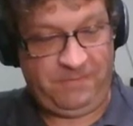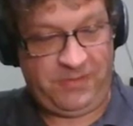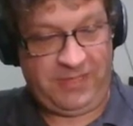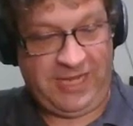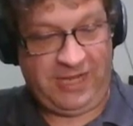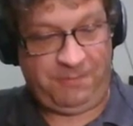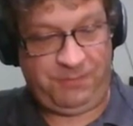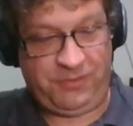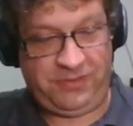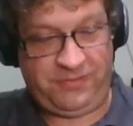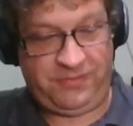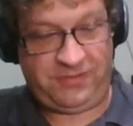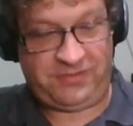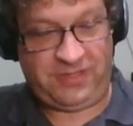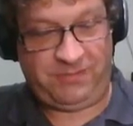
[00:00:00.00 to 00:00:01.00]
The output
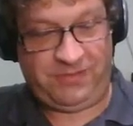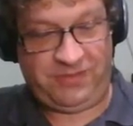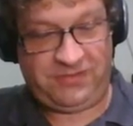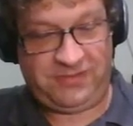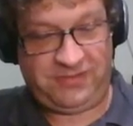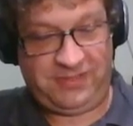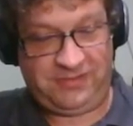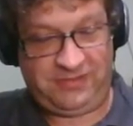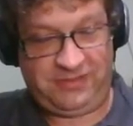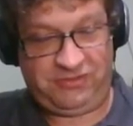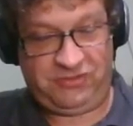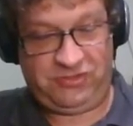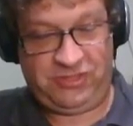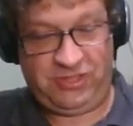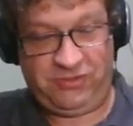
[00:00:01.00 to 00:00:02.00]
of the summary
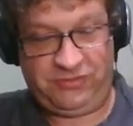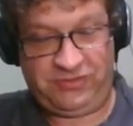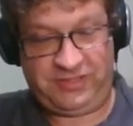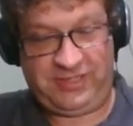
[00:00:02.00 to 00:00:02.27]
statistics shows